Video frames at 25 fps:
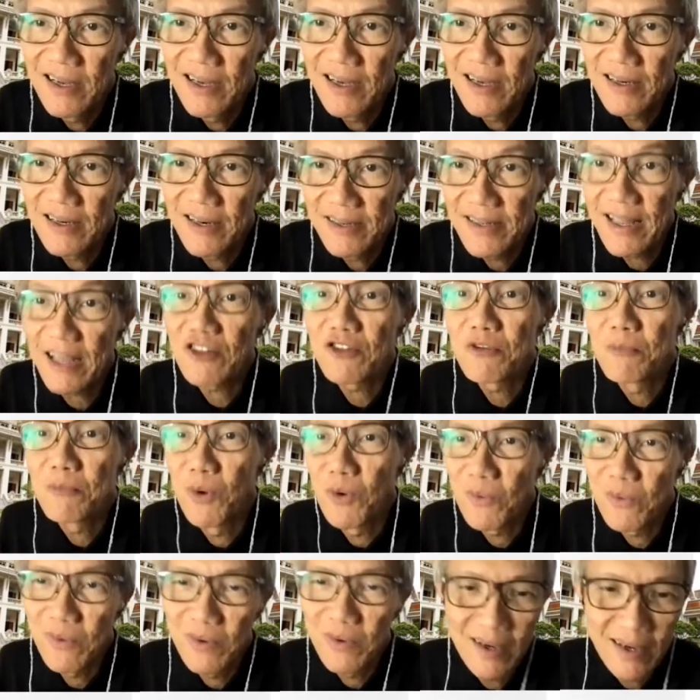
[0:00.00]
the textbook.
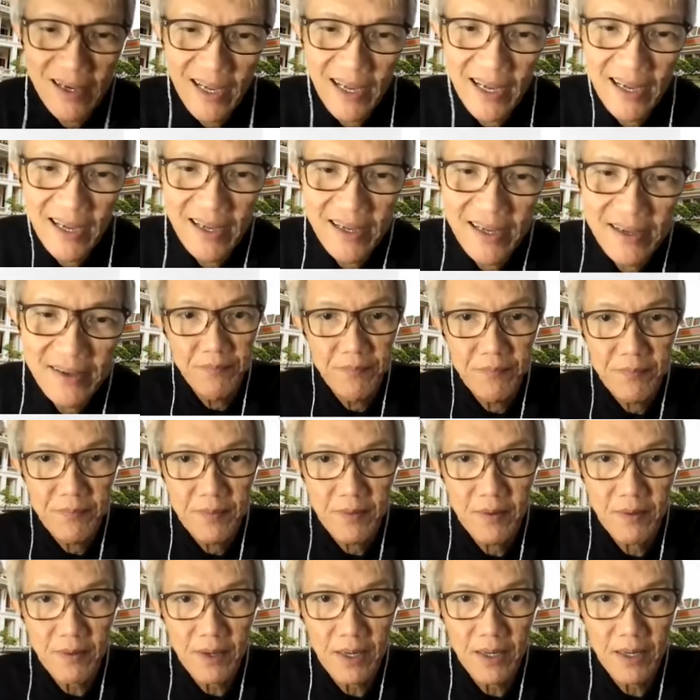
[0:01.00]
Okay,
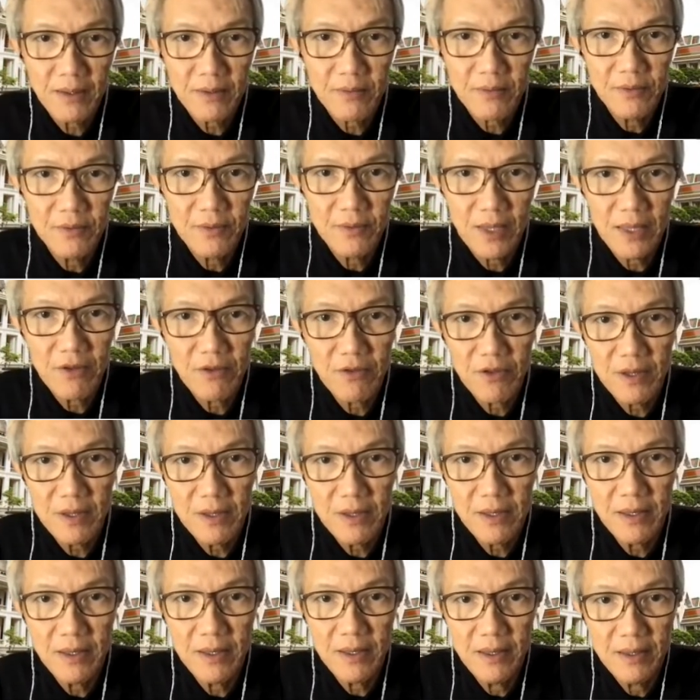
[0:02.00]
okay, you can see
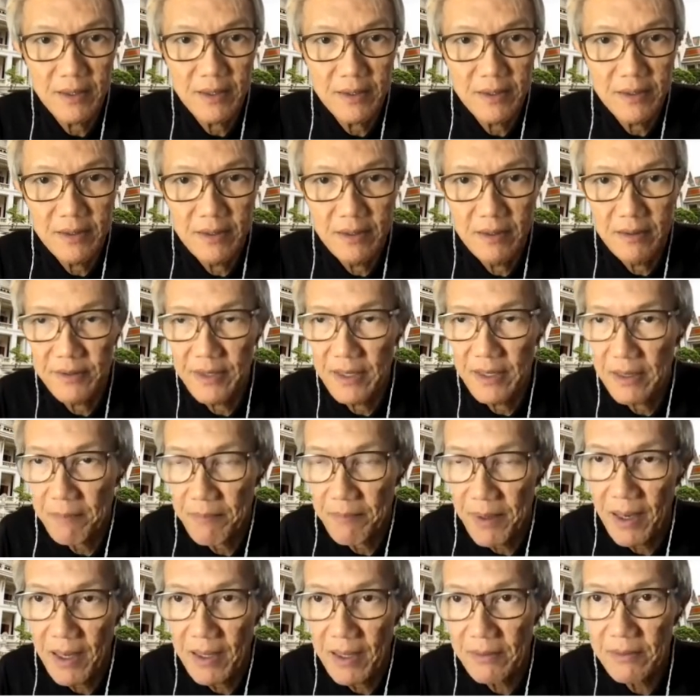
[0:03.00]
the data
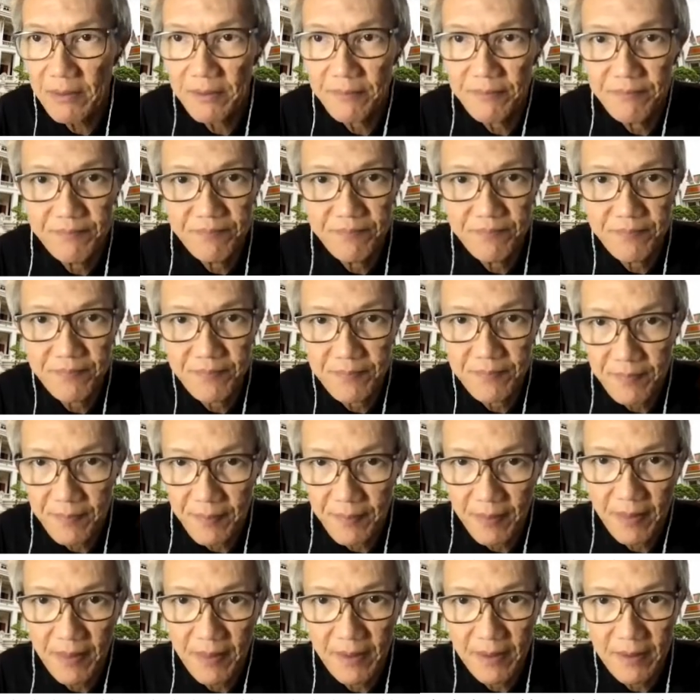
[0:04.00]
path
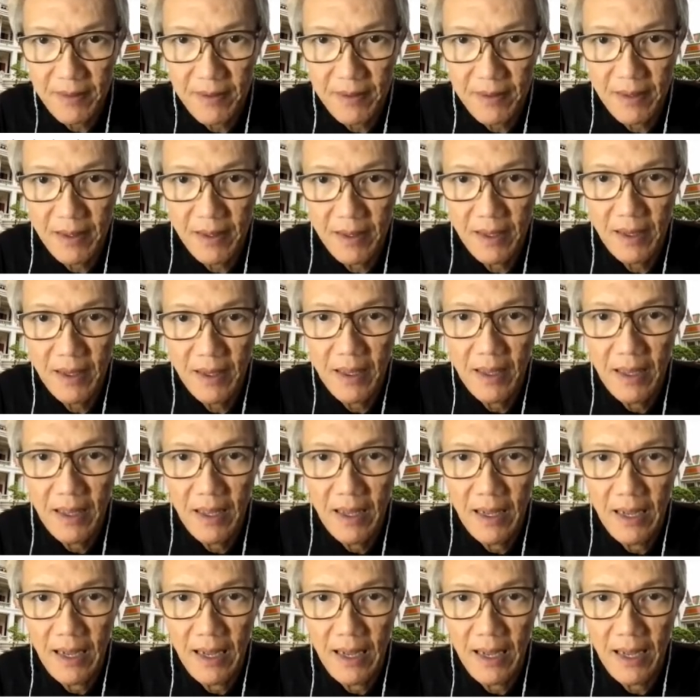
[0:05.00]
here
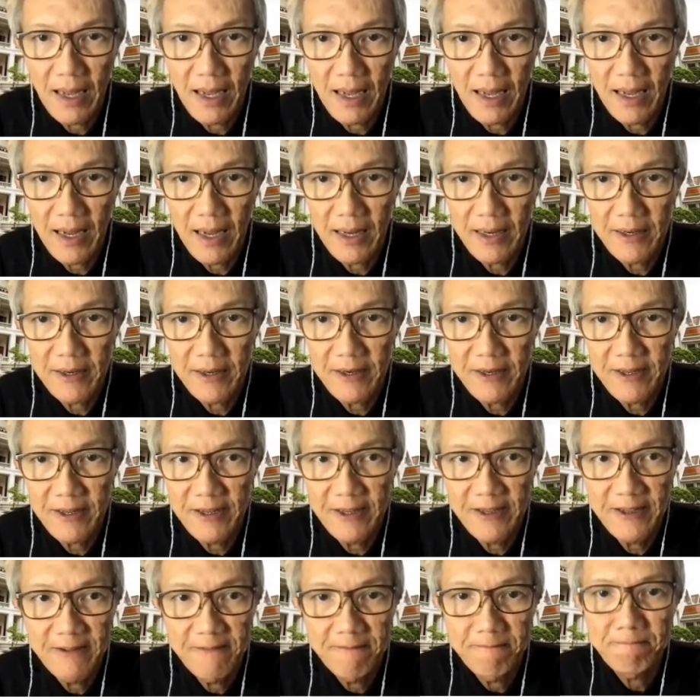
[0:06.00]
and
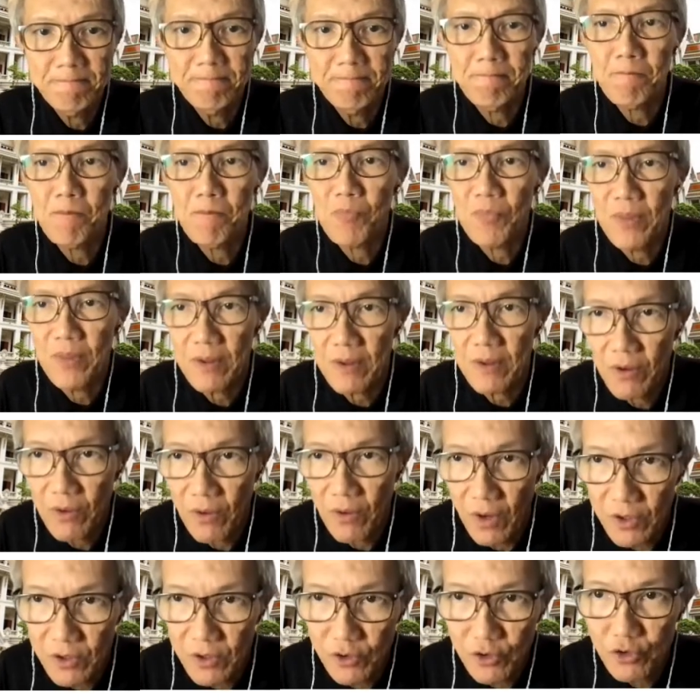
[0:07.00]
the
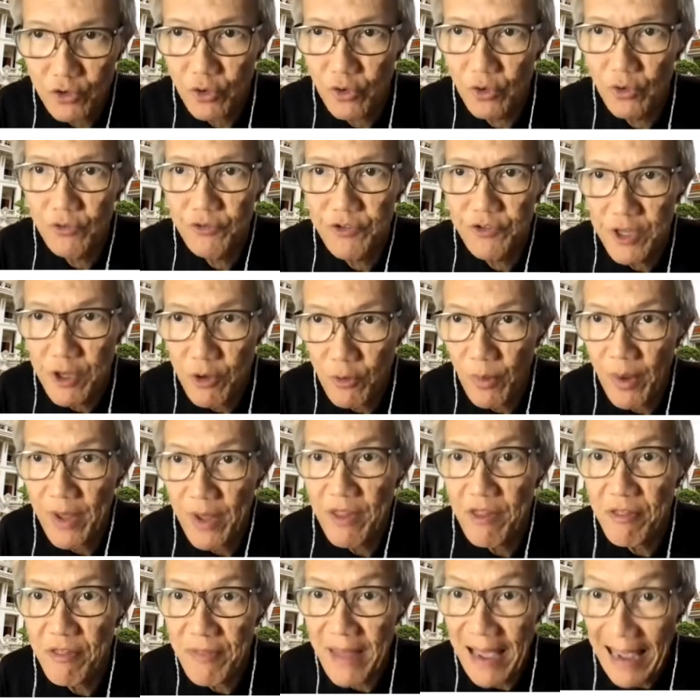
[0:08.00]
control
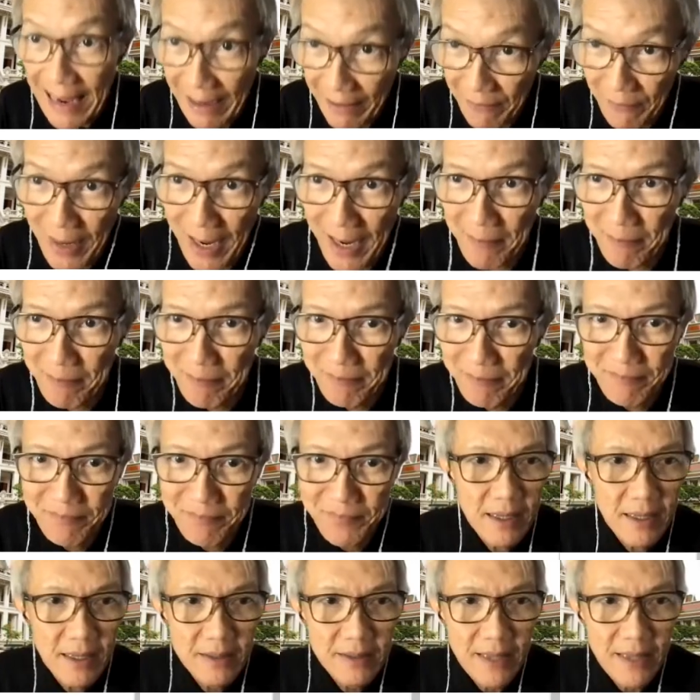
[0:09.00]
sequence diagram.
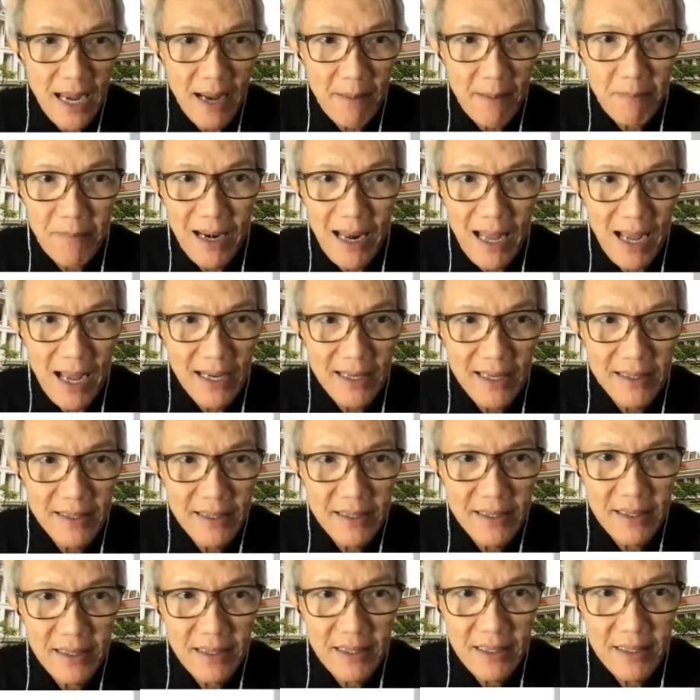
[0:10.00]
Timeline
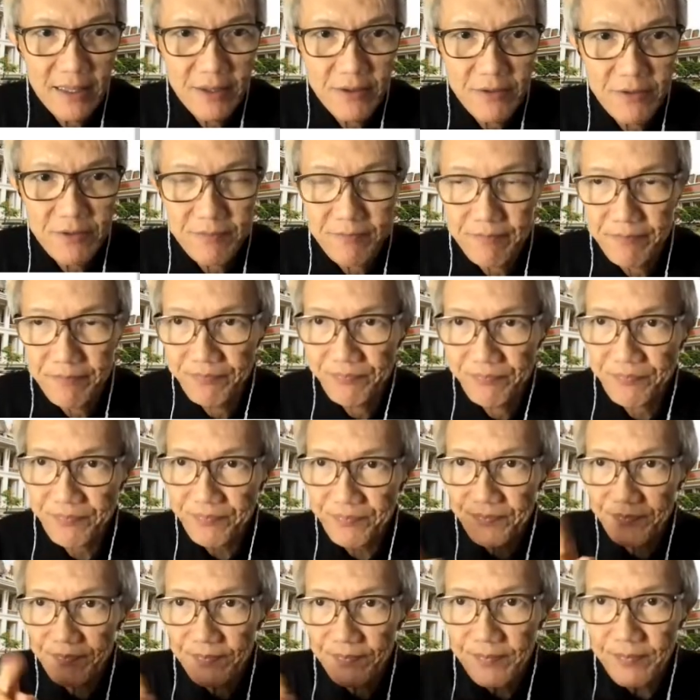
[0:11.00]
is
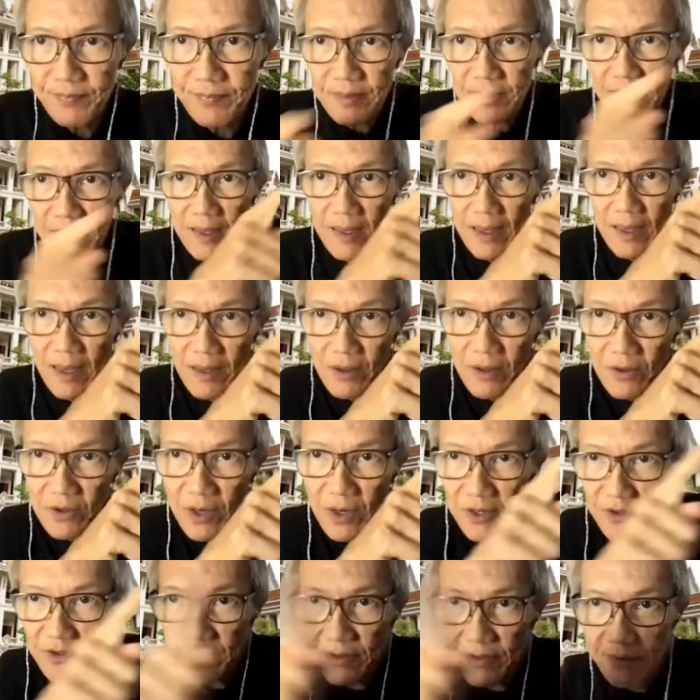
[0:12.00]

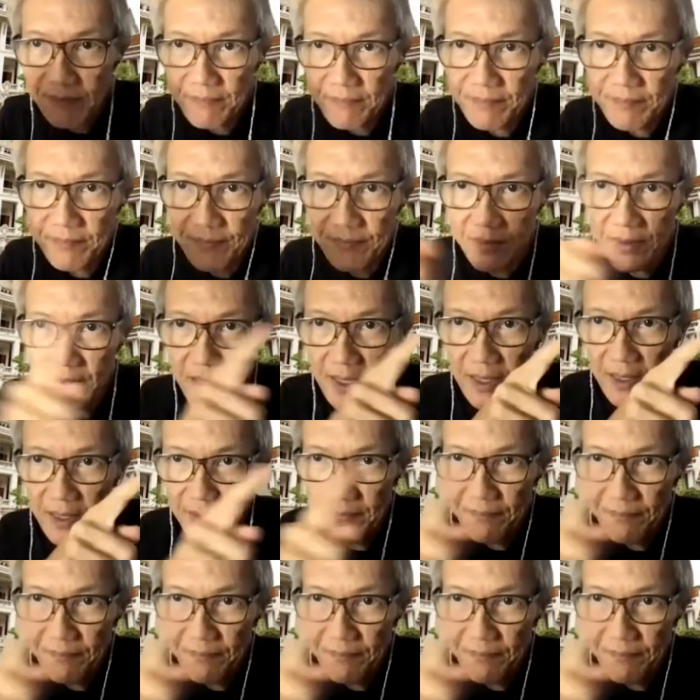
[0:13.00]
across, okay,